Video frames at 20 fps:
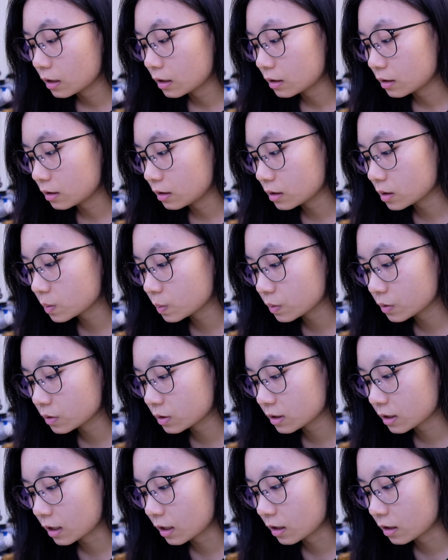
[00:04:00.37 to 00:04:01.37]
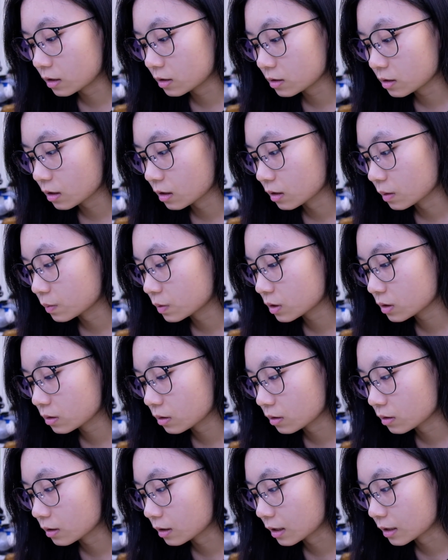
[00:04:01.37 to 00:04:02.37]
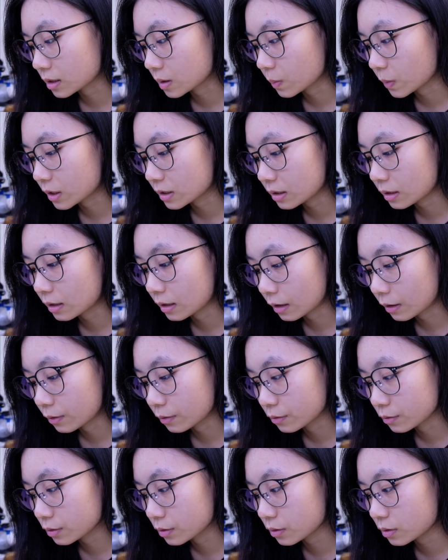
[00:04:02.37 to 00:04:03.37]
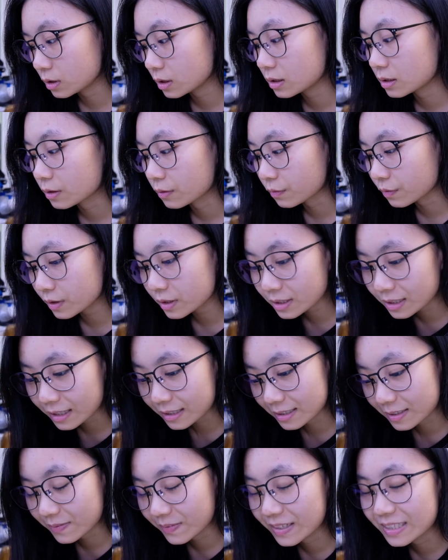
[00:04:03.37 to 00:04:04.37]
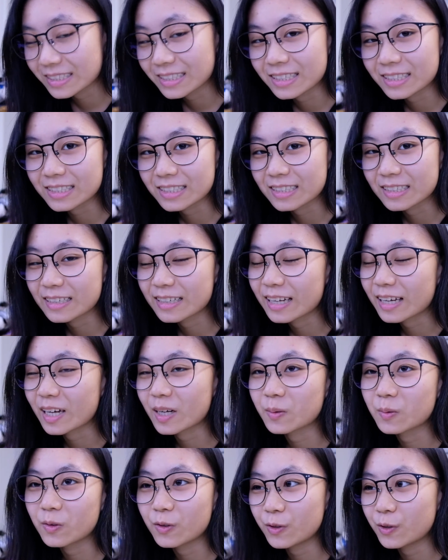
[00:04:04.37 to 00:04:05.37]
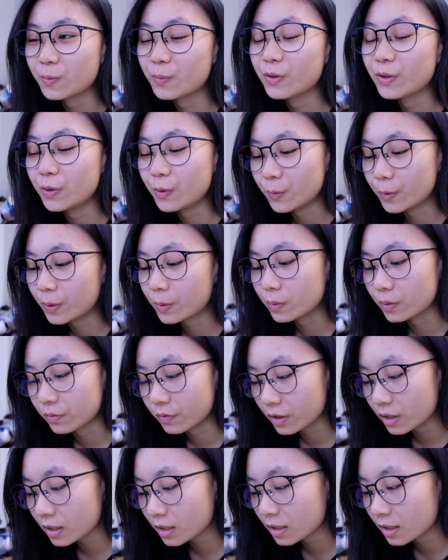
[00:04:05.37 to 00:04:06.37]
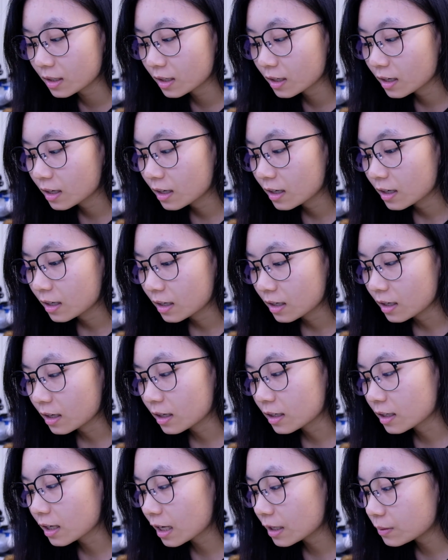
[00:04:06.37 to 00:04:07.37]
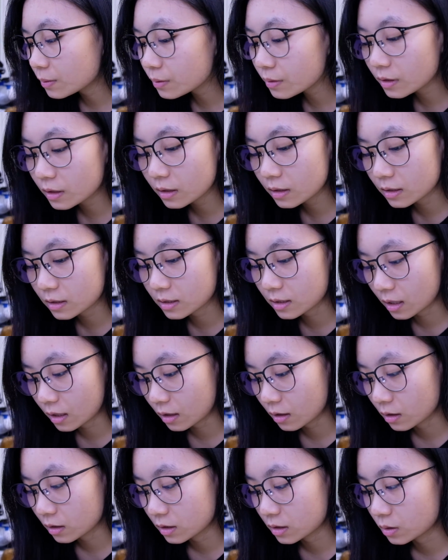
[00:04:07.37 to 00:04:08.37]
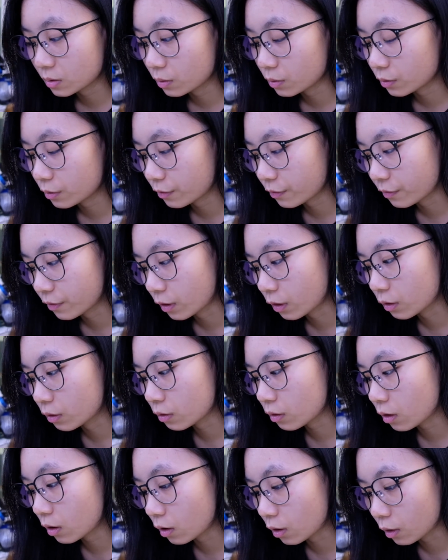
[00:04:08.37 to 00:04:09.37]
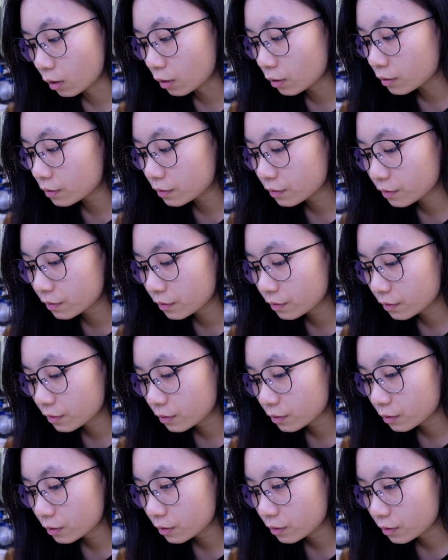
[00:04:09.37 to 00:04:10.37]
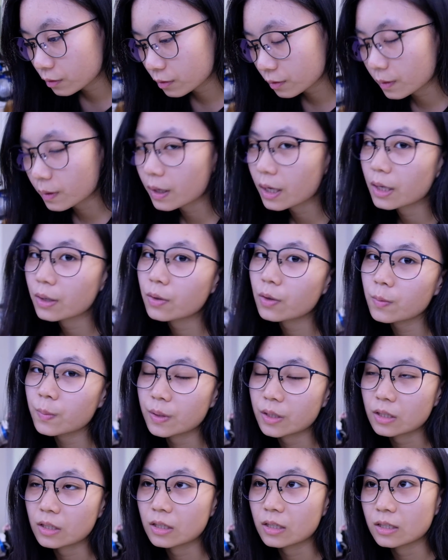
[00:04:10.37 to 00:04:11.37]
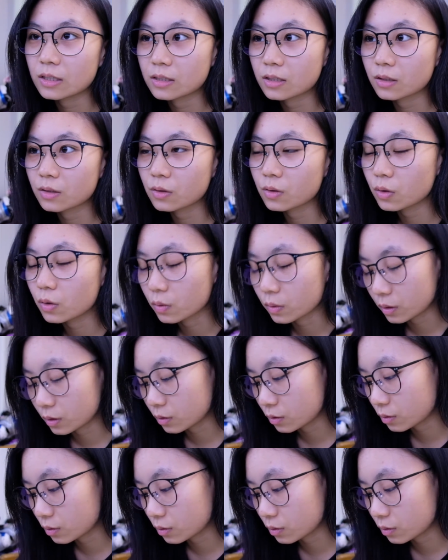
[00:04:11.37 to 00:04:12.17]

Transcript: these blue skates and I'm just gonna customize it now. So this is the first customization that I'm going to be doing with it. And I don't think the sticker is going to fall off, but I hope it isn't going